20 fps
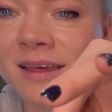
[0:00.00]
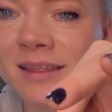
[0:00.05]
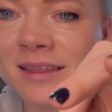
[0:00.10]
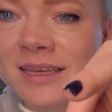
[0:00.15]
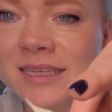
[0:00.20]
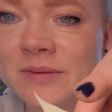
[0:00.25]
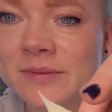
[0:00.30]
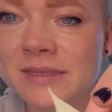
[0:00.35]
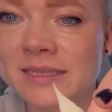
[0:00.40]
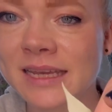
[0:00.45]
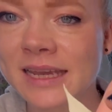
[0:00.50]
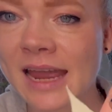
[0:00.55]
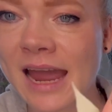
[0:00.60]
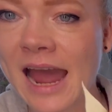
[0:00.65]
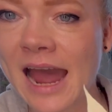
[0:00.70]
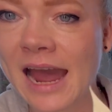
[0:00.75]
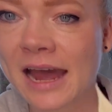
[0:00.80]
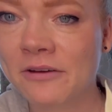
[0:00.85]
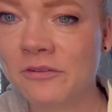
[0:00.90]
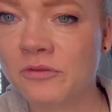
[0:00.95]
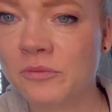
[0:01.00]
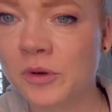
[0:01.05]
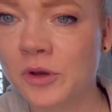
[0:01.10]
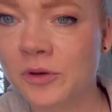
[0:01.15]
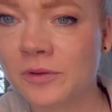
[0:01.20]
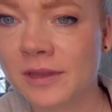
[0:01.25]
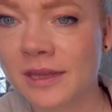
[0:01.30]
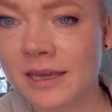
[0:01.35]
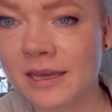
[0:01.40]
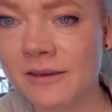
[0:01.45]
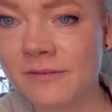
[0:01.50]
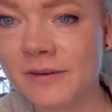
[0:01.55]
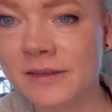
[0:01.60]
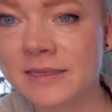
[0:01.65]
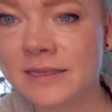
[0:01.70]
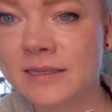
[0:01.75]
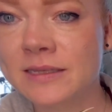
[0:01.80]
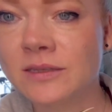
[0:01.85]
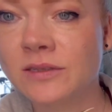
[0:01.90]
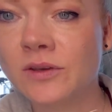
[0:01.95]
this one's like a half moon leaf.
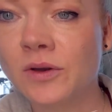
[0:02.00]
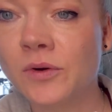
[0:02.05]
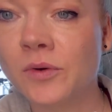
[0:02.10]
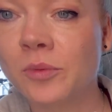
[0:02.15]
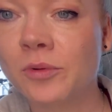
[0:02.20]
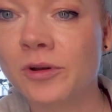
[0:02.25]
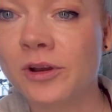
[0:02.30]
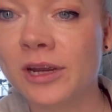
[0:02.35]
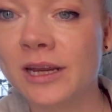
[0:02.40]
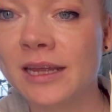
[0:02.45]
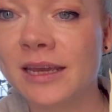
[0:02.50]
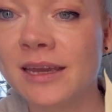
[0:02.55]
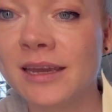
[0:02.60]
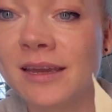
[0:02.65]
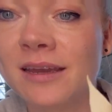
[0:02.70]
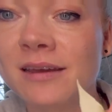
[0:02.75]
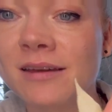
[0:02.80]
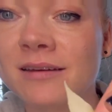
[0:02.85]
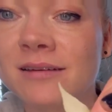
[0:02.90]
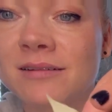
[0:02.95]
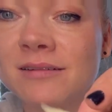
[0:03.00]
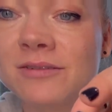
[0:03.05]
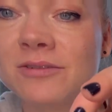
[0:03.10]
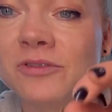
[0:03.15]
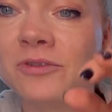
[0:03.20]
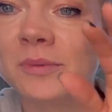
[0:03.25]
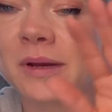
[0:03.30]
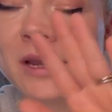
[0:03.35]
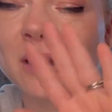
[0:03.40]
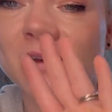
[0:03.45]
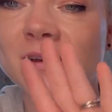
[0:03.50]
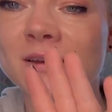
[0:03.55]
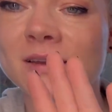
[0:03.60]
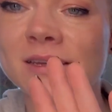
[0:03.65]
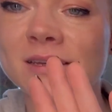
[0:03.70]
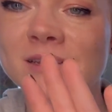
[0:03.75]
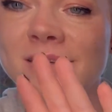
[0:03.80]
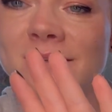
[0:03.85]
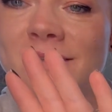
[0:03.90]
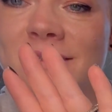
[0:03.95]
It's so pretty. Oh my
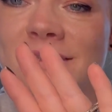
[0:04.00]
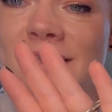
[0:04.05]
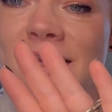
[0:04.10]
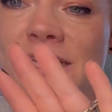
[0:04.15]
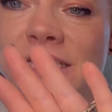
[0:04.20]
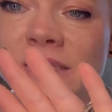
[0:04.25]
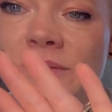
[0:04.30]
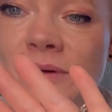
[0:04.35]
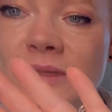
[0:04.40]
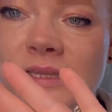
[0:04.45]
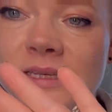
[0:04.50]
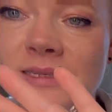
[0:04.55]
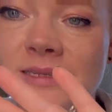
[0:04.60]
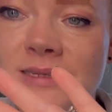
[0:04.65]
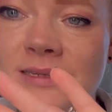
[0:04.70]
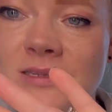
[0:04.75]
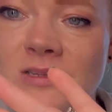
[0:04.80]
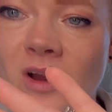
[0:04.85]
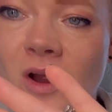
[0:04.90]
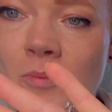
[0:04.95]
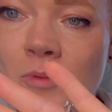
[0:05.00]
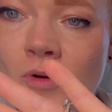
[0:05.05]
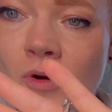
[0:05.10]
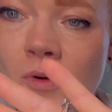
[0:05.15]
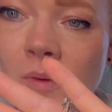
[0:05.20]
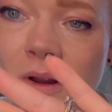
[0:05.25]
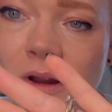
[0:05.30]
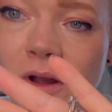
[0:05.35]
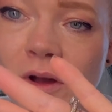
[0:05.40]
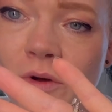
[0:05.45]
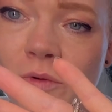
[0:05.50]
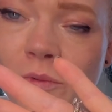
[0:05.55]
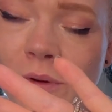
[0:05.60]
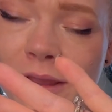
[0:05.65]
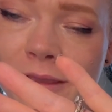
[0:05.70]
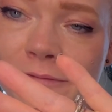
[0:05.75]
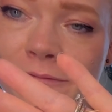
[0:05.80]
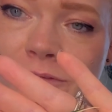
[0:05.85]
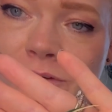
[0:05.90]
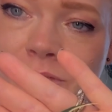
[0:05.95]
goodness. I just want this to stop growing all
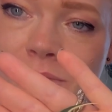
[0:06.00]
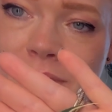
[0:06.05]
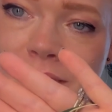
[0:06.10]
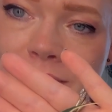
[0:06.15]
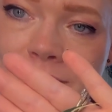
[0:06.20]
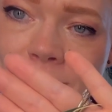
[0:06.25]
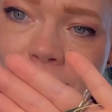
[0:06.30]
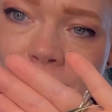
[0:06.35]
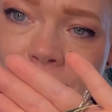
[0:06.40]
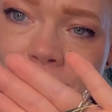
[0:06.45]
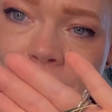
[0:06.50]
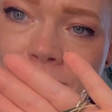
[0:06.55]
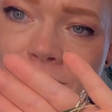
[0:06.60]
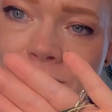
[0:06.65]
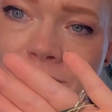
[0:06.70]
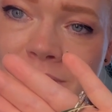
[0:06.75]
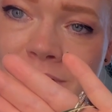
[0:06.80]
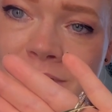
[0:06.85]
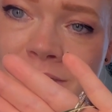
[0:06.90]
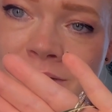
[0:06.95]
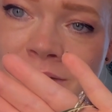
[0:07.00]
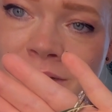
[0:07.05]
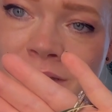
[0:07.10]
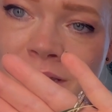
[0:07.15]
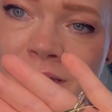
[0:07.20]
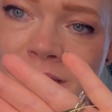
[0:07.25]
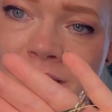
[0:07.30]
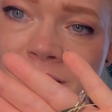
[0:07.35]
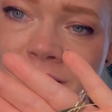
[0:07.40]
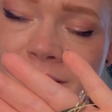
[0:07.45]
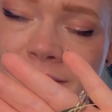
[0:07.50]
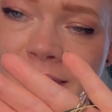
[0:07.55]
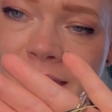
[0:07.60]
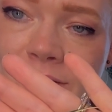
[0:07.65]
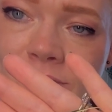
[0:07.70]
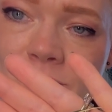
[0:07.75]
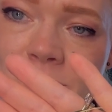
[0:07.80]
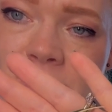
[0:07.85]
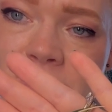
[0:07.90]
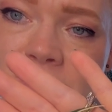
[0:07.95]
white for me though. That
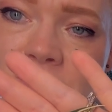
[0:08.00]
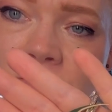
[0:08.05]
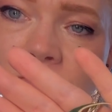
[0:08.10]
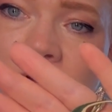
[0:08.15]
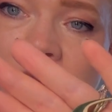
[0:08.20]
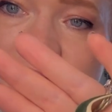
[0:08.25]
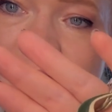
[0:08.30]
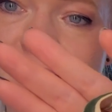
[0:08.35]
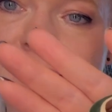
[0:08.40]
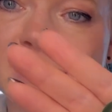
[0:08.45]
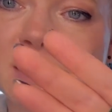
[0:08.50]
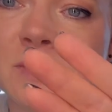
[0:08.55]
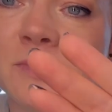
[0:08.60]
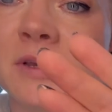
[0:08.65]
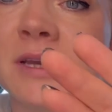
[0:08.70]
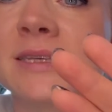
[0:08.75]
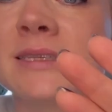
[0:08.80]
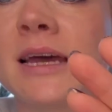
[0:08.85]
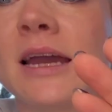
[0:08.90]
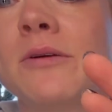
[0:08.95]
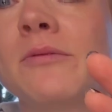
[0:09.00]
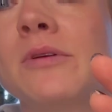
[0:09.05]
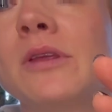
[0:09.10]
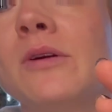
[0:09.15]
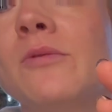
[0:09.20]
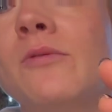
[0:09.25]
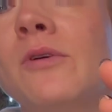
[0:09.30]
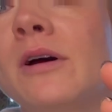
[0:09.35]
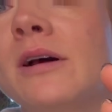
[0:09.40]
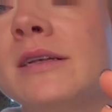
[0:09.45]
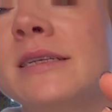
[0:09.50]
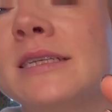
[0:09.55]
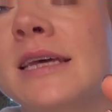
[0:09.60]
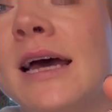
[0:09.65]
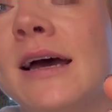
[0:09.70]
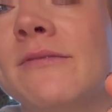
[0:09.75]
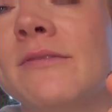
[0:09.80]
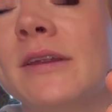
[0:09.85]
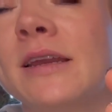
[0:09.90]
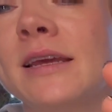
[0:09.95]
would be so nice because I really want to
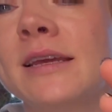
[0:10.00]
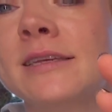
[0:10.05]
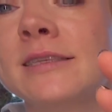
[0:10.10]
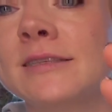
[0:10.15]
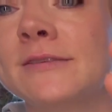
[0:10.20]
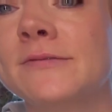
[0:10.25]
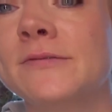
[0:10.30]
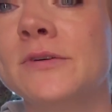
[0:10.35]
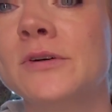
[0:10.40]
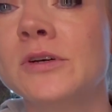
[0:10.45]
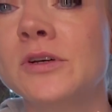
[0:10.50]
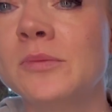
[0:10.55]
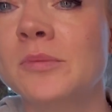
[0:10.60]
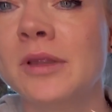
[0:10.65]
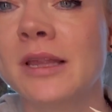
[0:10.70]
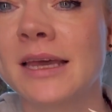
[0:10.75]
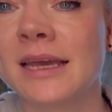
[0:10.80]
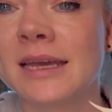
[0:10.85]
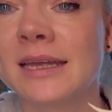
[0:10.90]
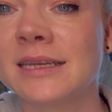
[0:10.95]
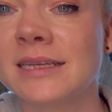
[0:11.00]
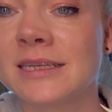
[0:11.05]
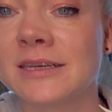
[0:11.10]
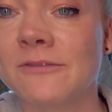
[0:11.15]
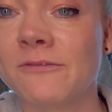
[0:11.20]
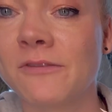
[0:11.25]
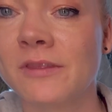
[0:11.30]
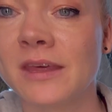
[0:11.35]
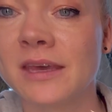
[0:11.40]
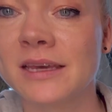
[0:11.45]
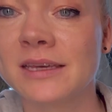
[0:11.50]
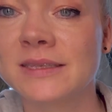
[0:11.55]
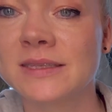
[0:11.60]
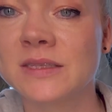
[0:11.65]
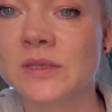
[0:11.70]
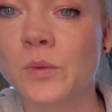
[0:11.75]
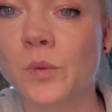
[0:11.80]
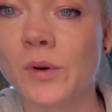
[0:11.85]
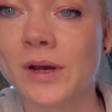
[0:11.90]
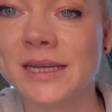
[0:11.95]
have a nice full plant of
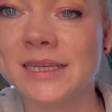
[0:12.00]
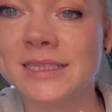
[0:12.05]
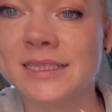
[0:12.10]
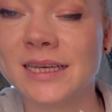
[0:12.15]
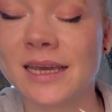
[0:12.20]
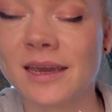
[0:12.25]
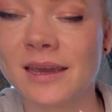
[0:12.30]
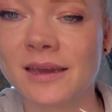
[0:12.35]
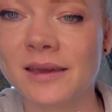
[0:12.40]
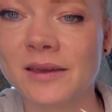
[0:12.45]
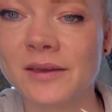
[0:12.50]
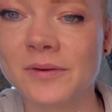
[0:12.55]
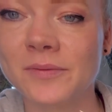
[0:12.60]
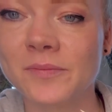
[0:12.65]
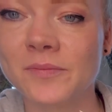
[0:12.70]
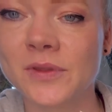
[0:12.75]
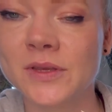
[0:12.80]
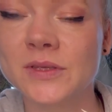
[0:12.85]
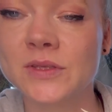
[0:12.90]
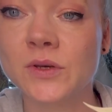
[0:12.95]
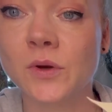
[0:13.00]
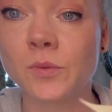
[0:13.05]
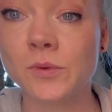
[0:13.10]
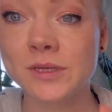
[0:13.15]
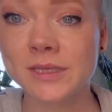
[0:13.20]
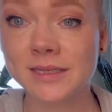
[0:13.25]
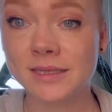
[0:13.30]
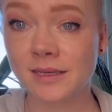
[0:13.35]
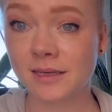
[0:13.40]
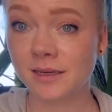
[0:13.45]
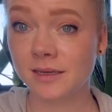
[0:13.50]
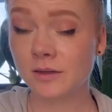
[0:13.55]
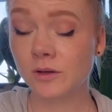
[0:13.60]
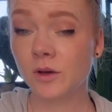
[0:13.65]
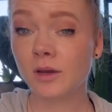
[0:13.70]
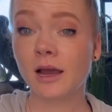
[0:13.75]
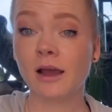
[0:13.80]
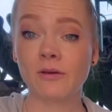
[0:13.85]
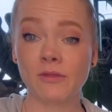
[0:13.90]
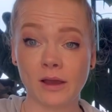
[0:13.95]
this one day. So we'll see
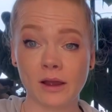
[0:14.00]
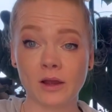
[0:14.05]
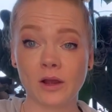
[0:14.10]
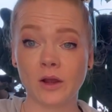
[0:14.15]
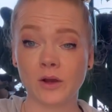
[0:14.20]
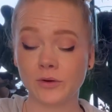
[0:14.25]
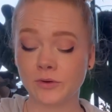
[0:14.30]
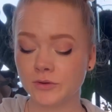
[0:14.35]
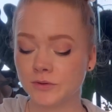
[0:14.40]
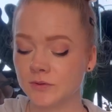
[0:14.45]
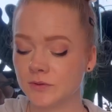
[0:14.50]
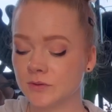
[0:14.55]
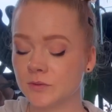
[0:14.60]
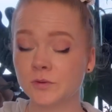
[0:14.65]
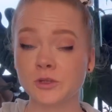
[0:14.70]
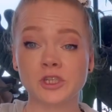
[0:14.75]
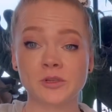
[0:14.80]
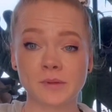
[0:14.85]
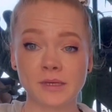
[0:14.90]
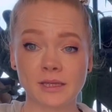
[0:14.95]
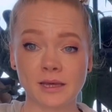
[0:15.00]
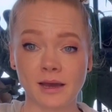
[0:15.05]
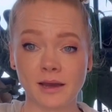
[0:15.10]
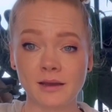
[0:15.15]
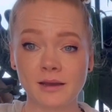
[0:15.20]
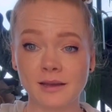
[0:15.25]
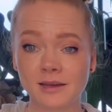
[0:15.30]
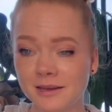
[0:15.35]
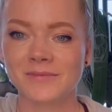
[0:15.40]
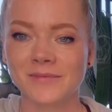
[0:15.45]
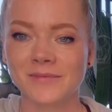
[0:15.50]
how that goes. Wish me luck.